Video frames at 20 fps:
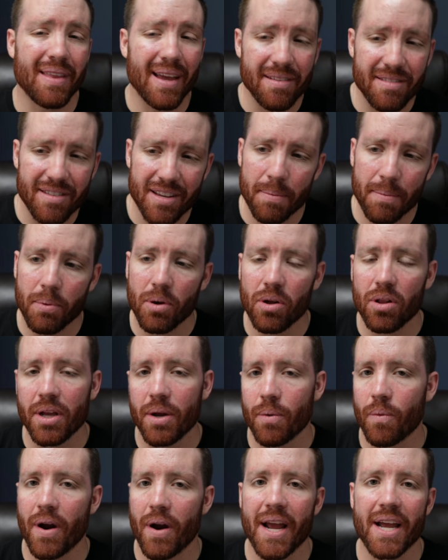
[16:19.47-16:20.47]
they
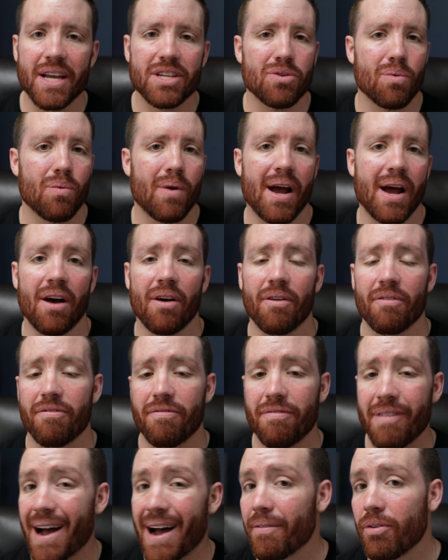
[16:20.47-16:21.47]
typically range around
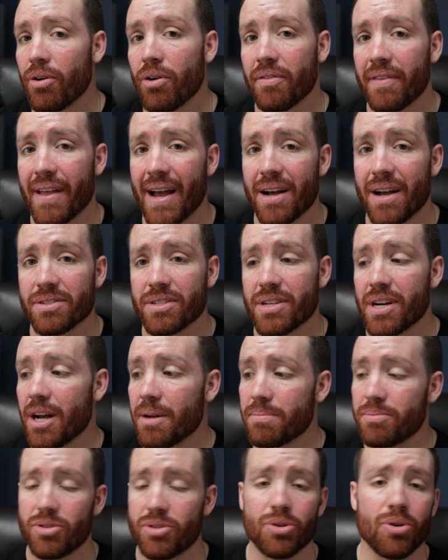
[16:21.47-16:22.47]
500,000
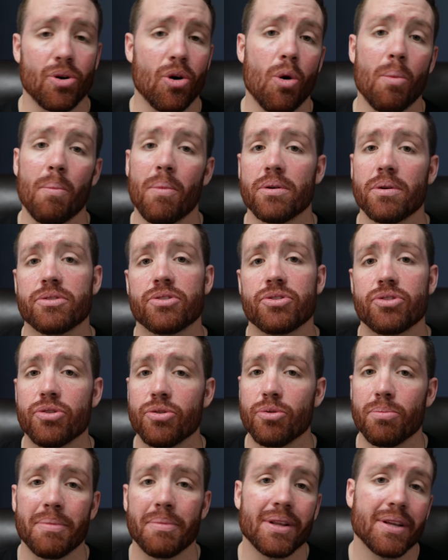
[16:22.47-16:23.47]
up to almost
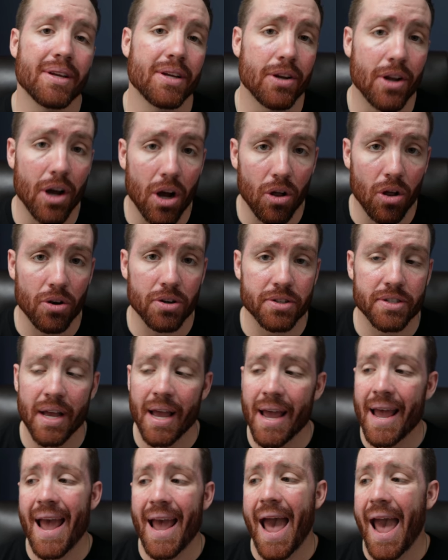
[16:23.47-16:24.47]
$2 million.
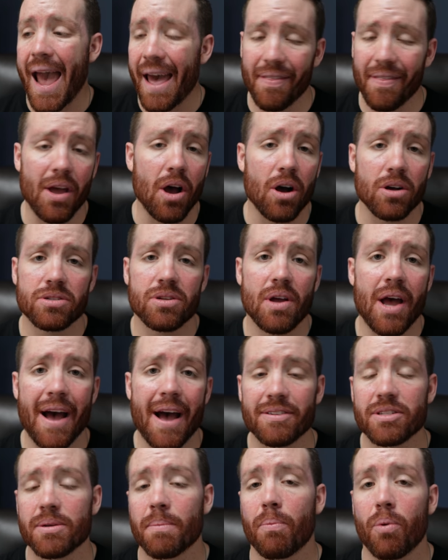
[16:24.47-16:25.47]
And they also
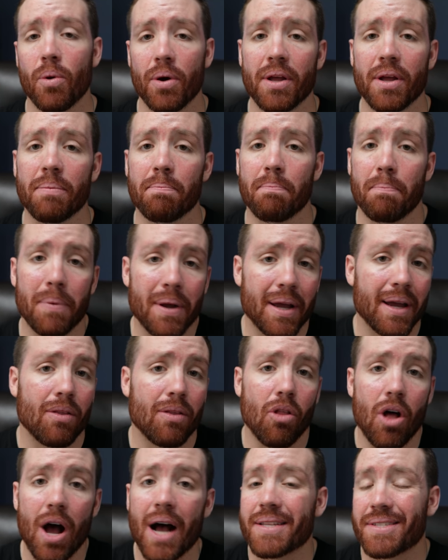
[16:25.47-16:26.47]
have some pretty big
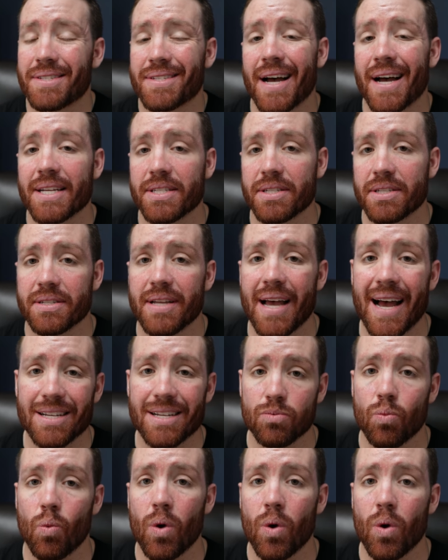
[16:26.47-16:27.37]
lot sizes as